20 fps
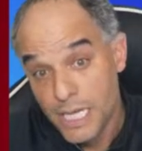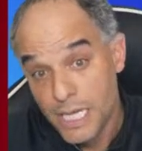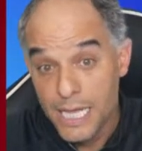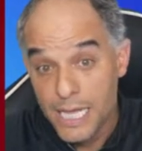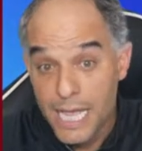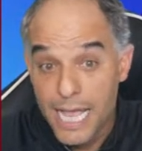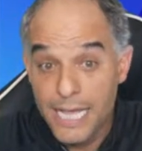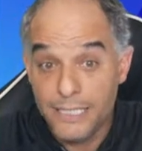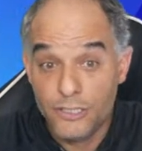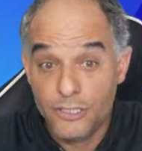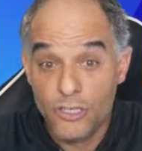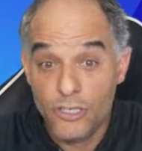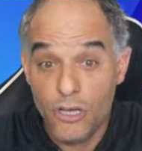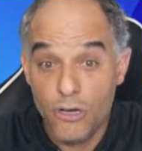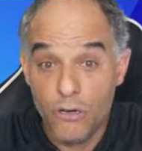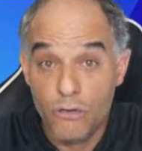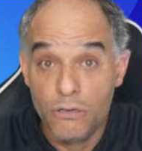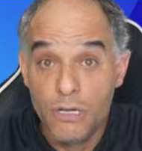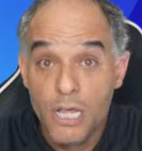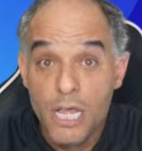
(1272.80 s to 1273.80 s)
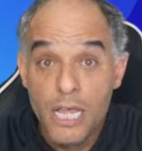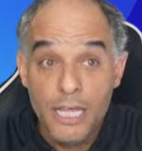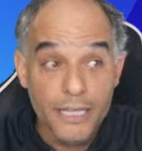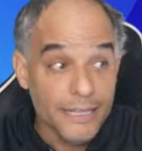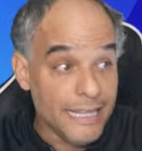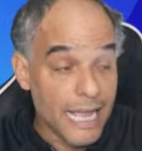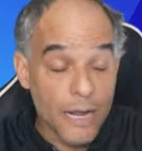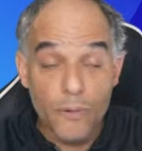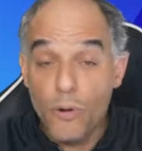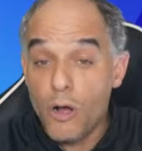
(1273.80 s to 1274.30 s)
And so
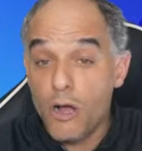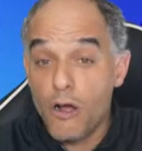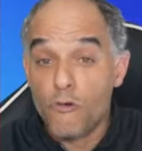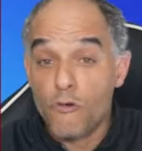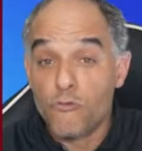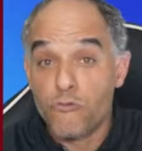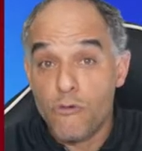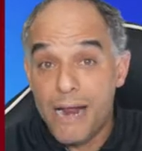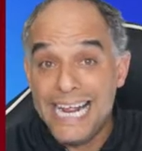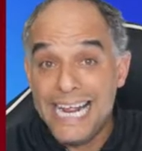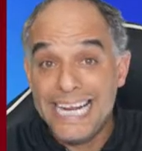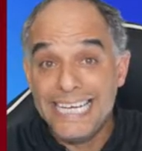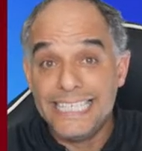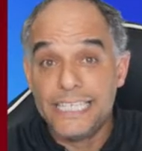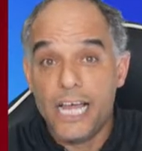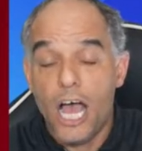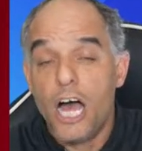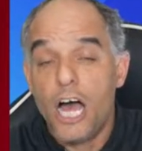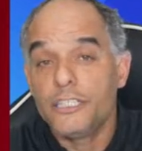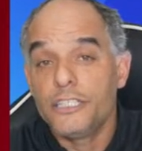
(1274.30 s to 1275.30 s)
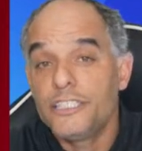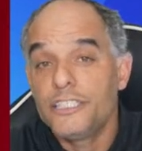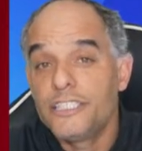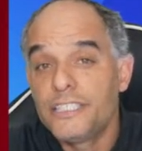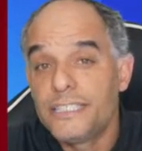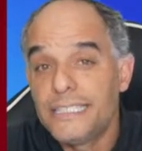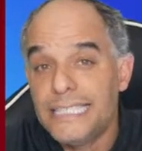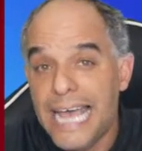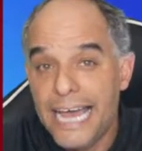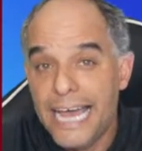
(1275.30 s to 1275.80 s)
they were arraigned on
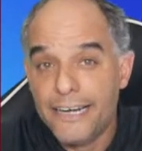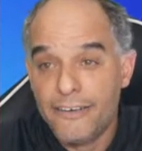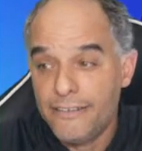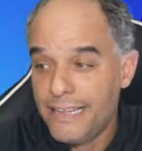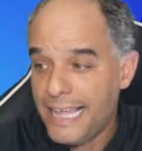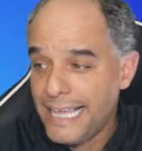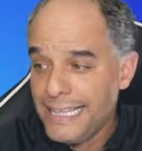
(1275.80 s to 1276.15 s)
Saturday,